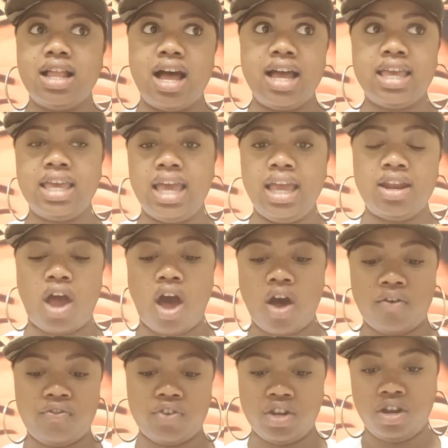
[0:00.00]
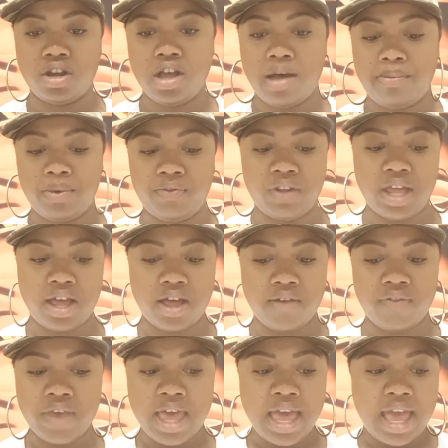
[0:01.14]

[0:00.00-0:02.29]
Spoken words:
again, offer your cup of love.